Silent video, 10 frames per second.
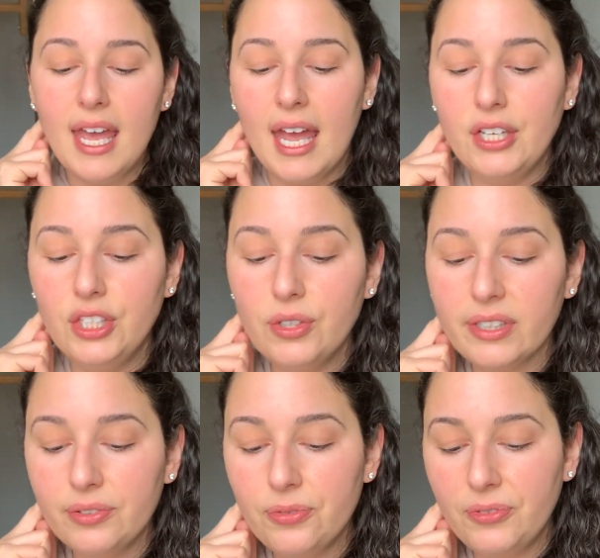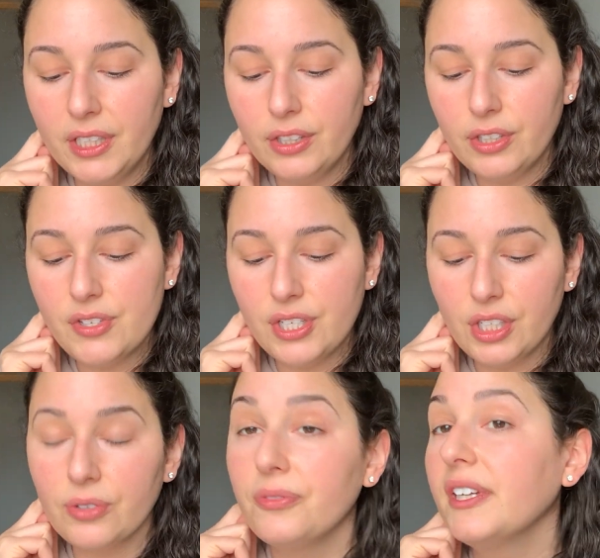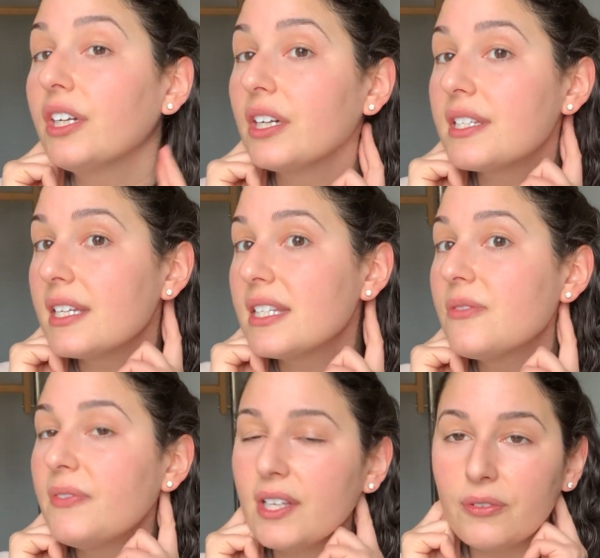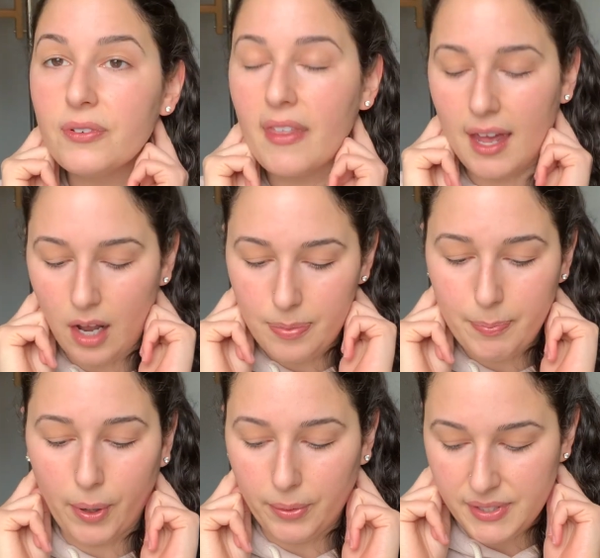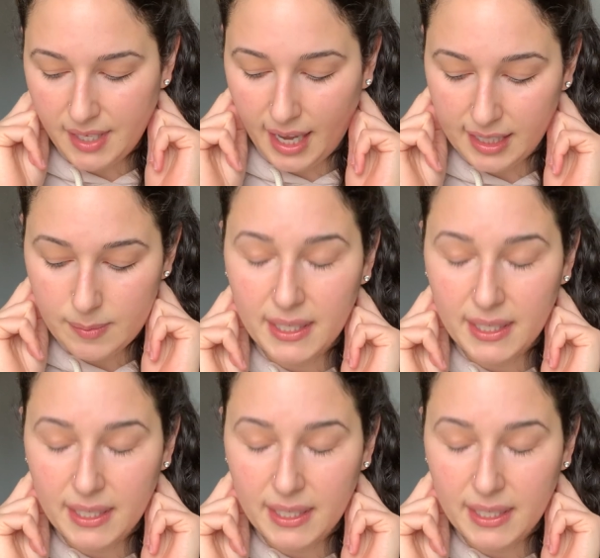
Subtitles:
And you can feel using your fingers, let's feel for that on both sides,